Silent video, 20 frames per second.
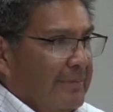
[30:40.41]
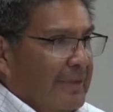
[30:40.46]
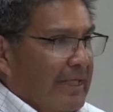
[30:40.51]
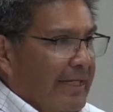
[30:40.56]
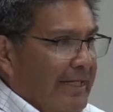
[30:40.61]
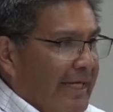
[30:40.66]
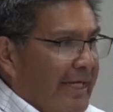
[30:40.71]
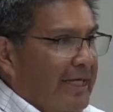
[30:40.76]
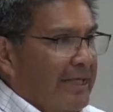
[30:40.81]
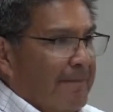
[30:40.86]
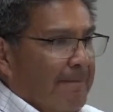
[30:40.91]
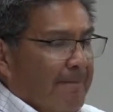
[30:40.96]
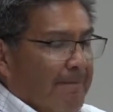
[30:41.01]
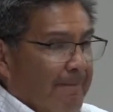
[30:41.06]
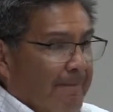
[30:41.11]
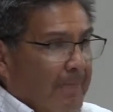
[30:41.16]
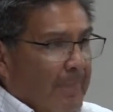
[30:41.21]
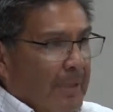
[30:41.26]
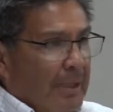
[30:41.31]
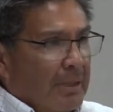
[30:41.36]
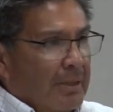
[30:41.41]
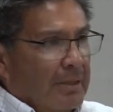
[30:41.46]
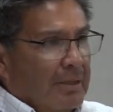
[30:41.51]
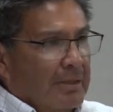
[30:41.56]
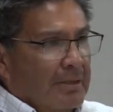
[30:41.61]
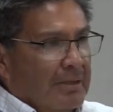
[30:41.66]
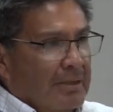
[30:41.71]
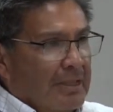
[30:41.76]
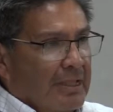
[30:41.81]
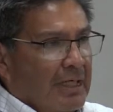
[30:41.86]
again,
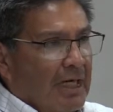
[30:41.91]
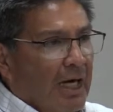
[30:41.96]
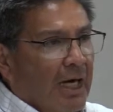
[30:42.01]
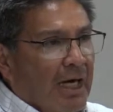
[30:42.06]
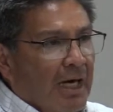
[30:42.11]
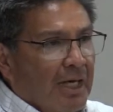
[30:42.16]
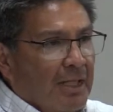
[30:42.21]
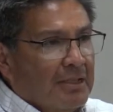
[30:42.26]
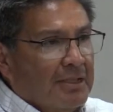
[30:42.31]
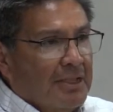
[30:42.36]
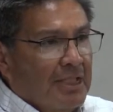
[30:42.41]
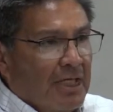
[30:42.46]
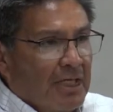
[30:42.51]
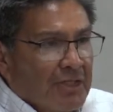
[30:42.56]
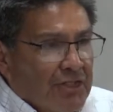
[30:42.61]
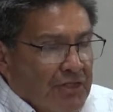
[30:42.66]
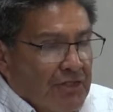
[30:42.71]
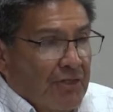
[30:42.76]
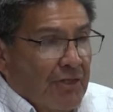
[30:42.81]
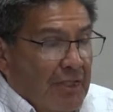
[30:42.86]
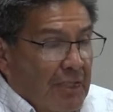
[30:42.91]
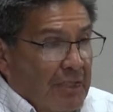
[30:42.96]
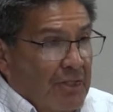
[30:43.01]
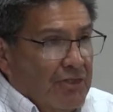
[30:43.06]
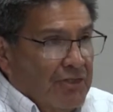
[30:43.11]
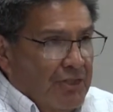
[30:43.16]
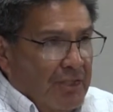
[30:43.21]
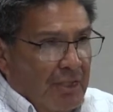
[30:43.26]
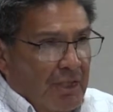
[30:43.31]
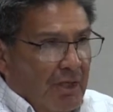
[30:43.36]
God does
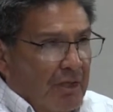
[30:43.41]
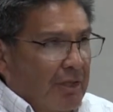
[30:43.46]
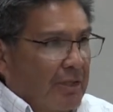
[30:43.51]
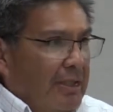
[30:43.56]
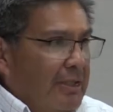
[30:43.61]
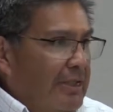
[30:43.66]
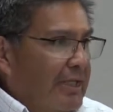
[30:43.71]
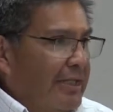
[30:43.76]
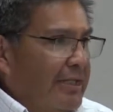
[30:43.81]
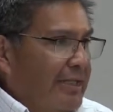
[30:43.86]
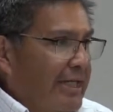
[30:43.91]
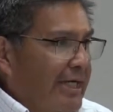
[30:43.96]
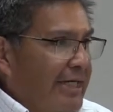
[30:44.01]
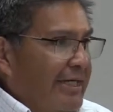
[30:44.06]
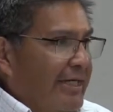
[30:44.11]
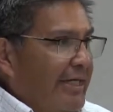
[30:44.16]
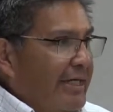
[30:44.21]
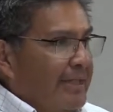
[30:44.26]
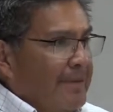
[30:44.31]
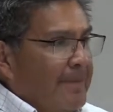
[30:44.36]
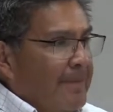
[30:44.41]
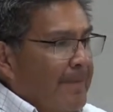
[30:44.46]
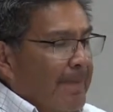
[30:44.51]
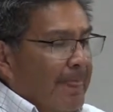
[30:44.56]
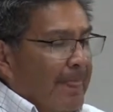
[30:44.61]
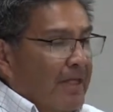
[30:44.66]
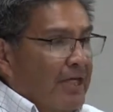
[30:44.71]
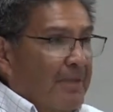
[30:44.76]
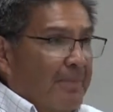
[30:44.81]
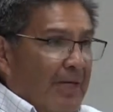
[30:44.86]
things in our, and, and again,
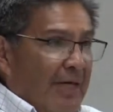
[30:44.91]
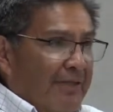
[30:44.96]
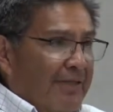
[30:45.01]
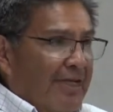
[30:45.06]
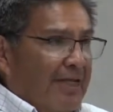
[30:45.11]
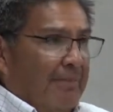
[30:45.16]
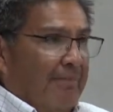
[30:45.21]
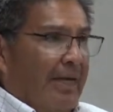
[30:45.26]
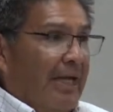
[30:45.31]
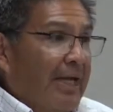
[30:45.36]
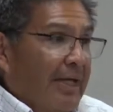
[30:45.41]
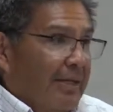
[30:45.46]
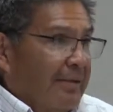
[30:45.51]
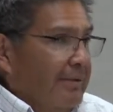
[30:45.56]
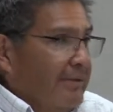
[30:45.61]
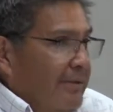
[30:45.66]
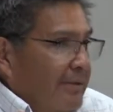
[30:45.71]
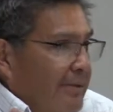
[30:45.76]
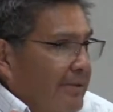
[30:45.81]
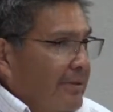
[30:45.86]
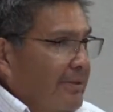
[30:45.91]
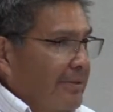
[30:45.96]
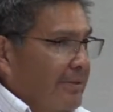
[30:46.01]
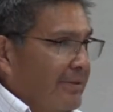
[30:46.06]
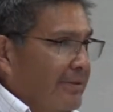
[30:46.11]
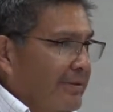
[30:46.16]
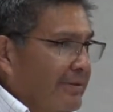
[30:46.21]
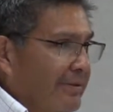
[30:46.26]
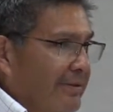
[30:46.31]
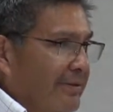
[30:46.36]
you might think, man,
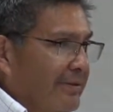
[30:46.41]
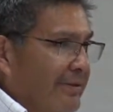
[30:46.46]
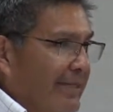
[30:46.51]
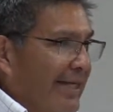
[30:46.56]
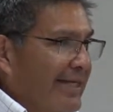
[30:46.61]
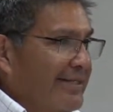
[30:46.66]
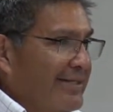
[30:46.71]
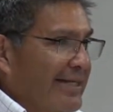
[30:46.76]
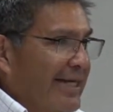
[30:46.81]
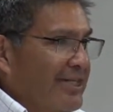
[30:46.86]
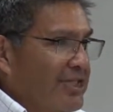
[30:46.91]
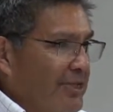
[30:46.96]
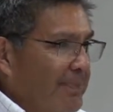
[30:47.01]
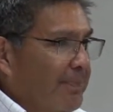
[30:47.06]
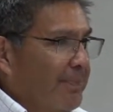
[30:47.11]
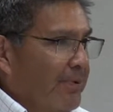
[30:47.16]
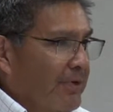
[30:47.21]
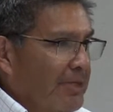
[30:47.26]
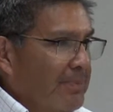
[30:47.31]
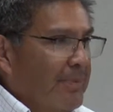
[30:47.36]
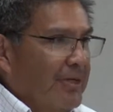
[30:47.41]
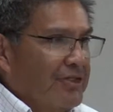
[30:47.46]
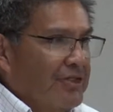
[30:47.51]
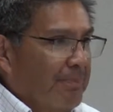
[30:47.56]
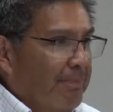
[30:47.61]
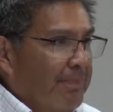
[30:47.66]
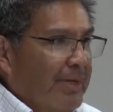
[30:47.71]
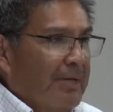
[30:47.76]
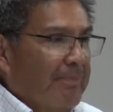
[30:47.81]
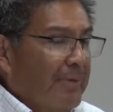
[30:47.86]
that, that's a pretty much a
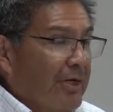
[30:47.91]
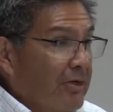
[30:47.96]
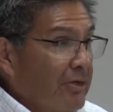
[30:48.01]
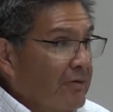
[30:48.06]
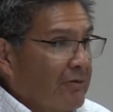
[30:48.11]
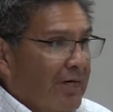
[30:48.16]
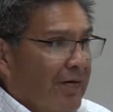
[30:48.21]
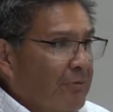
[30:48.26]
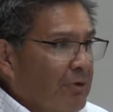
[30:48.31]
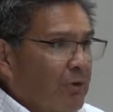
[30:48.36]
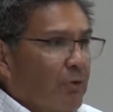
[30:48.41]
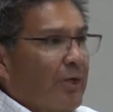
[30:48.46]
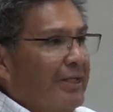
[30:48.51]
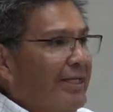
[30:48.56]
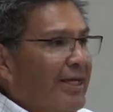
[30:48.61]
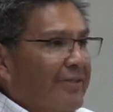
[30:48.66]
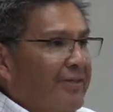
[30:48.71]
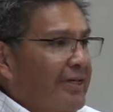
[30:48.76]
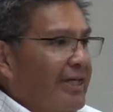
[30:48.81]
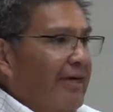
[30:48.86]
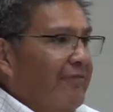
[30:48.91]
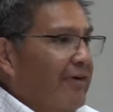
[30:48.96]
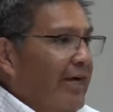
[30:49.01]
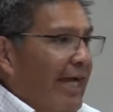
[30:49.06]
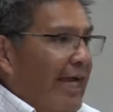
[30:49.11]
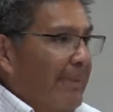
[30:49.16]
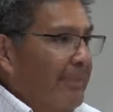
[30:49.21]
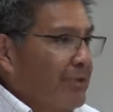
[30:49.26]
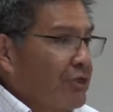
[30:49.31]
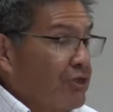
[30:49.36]
big miracle. I wonder why nothing ever
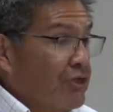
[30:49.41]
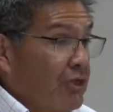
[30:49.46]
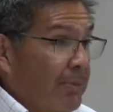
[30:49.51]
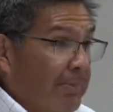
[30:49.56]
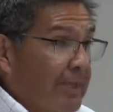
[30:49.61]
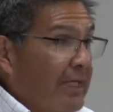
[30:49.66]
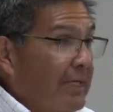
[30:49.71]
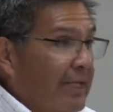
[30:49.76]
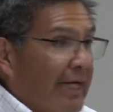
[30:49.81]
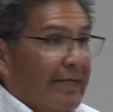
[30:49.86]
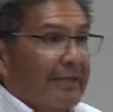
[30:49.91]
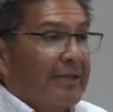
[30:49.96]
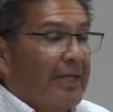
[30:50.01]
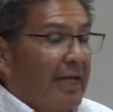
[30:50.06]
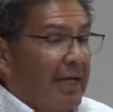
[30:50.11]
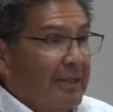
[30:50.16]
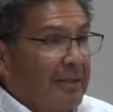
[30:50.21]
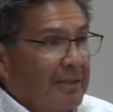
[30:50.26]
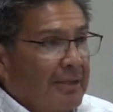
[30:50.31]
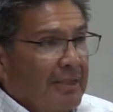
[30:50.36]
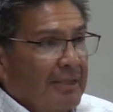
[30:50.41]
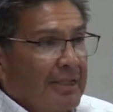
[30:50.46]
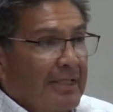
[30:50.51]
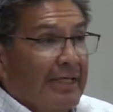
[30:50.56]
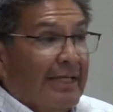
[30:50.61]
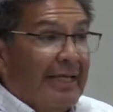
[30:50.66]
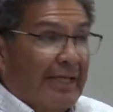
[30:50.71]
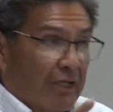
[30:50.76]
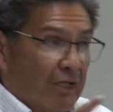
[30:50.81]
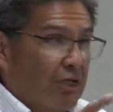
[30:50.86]
happens to me like that.
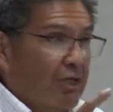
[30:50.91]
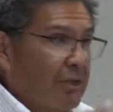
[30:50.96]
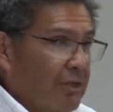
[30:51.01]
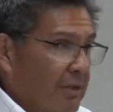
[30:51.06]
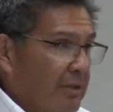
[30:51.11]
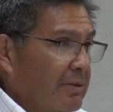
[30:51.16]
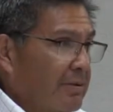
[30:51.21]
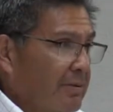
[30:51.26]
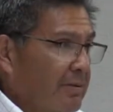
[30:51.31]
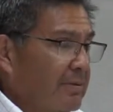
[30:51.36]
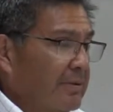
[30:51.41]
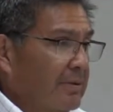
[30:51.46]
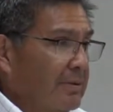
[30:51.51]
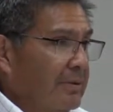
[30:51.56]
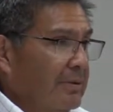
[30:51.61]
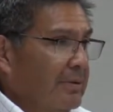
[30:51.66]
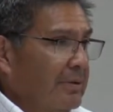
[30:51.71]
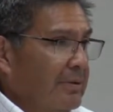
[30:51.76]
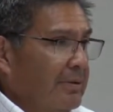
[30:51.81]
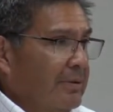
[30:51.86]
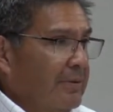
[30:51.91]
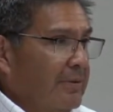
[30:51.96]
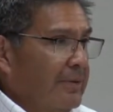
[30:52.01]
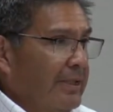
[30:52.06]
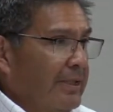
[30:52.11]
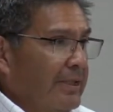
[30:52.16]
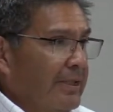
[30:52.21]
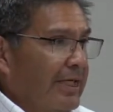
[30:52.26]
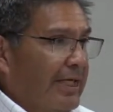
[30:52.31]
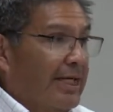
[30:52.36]
It could,
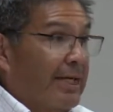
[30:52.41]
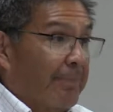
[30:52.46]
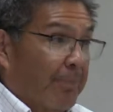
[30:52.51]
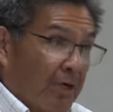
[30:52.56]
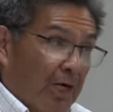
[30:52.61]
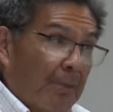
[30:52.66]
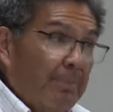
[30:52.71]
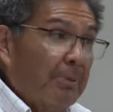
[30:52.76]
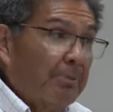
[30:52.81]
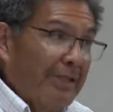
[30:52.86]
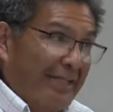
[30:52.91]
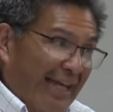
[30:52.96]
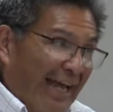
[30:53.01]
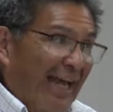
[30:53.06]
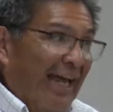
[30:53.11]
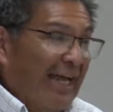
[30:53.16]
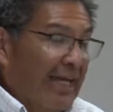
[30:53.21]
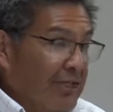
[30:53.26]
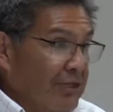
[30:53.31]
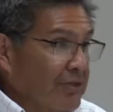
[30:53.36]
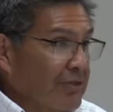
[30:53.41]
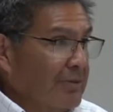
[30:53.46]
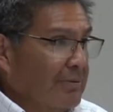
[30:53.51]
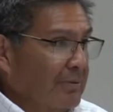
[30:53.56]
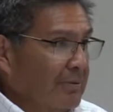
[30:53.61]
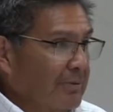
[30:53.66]
and it probably has.